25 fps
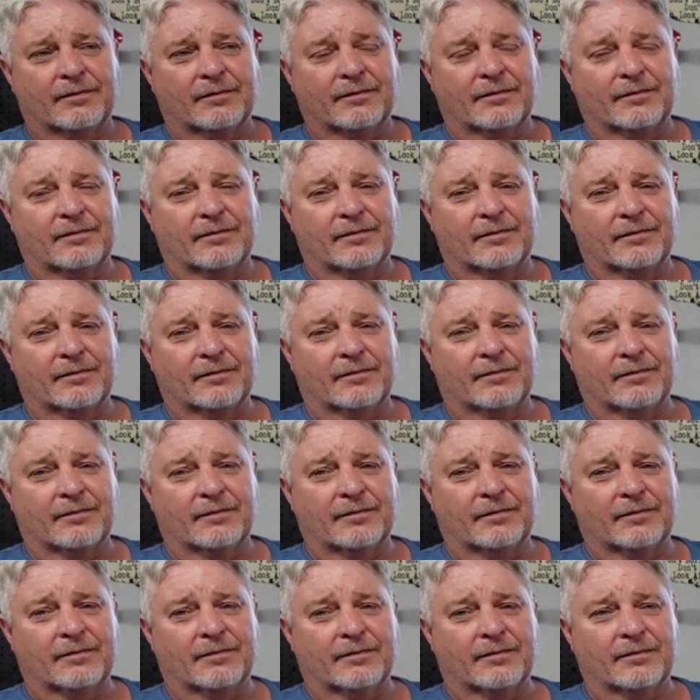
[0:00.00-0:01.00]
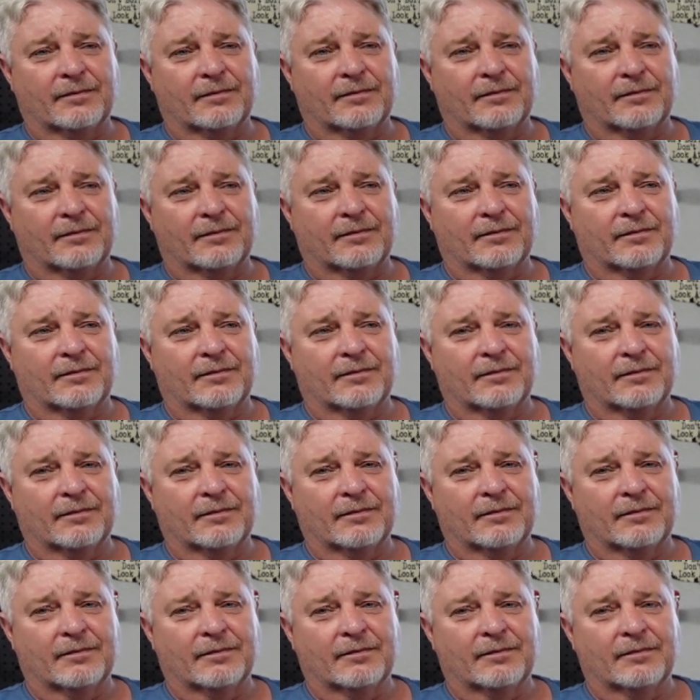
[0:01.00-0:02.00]

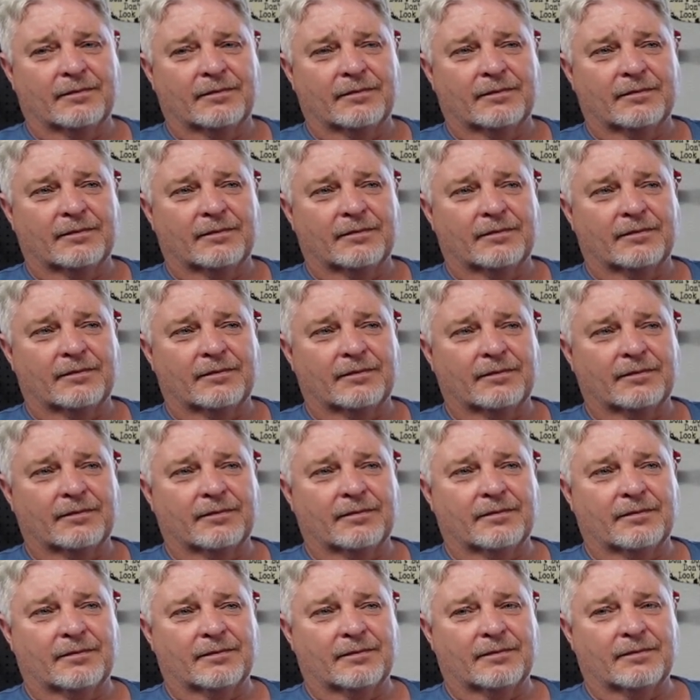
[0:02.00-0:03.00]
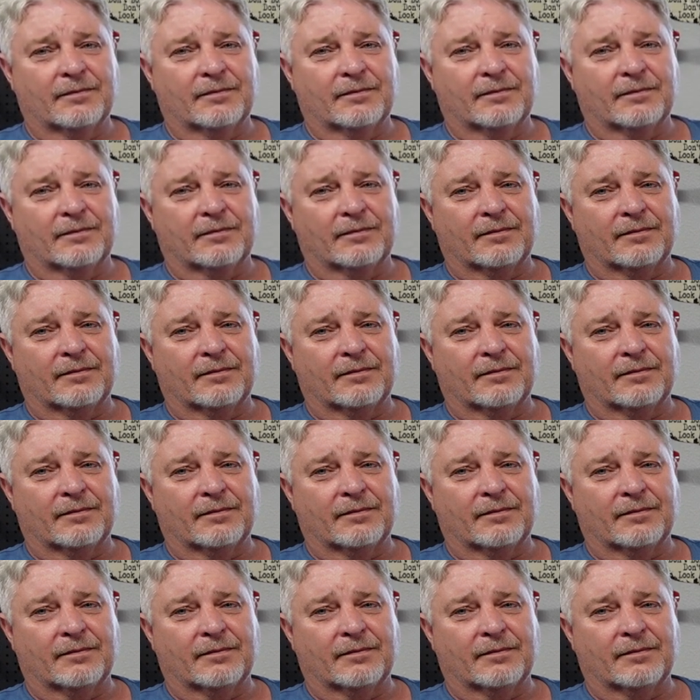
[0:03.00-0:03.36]
This person isn't speaking.